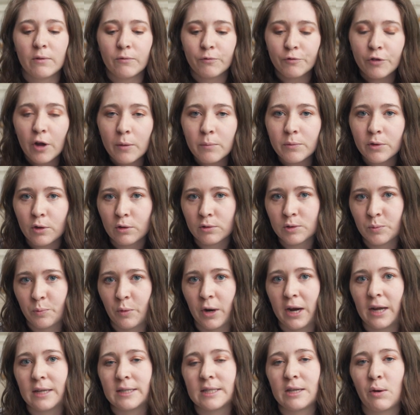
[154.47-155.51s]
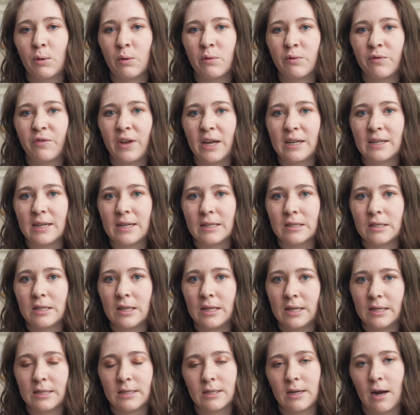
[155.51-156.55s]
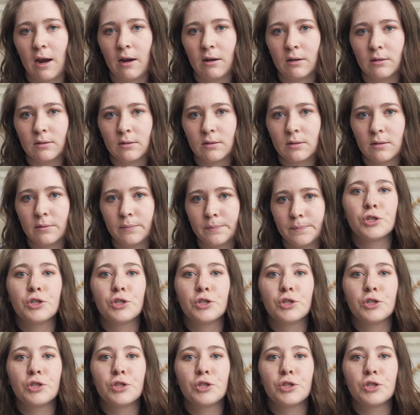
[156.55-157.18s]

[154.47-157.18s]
from those brands that would fit into these styles.